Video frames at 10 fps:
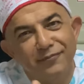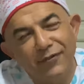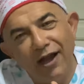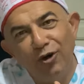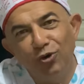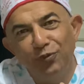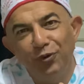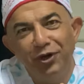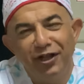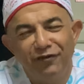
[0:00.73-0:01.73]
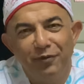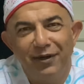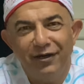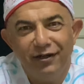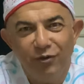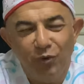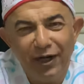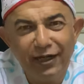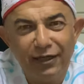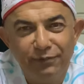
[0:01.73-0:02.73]
Hello, good morning, everybody.
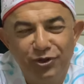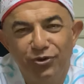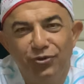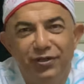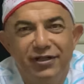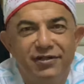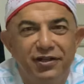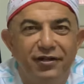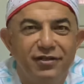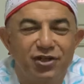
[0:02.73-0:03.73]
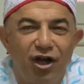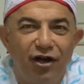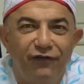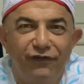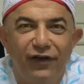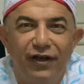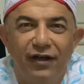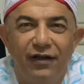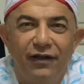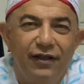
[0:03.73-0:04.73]
Welcome to this series of
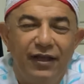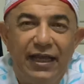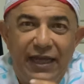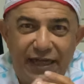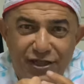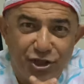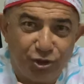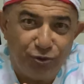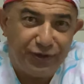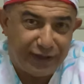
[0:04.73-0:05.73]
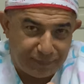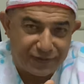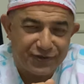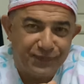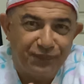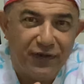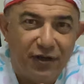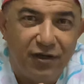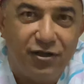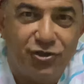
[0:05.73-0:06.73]
Hystero-Tips.
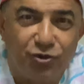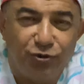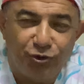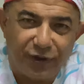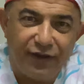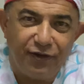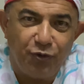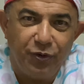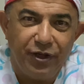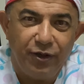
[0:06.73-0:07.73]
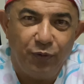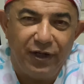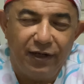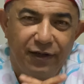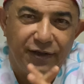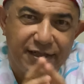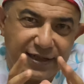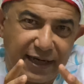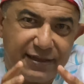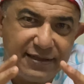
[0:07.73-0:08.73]
So together we will
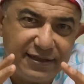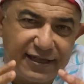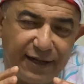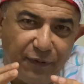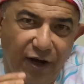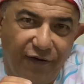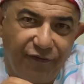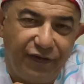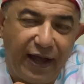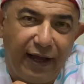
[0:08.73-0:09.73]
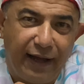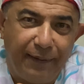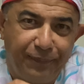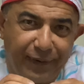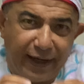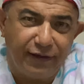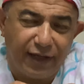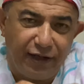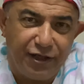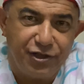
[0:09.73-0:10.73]
discuss some of the
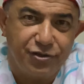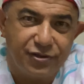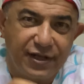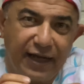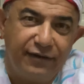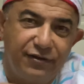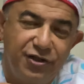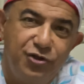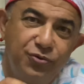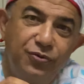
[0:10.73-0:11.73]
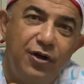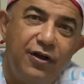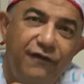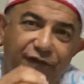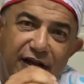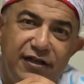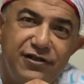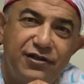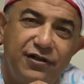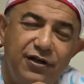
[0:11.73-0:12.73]
practical issues that you
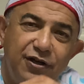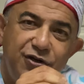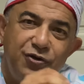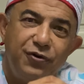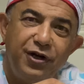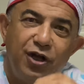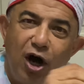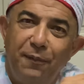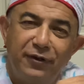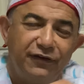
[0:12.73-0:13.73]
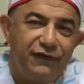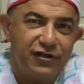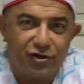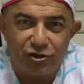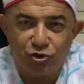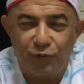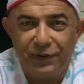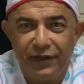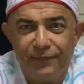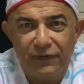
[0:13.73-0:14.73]
face during operative hysteroscopy.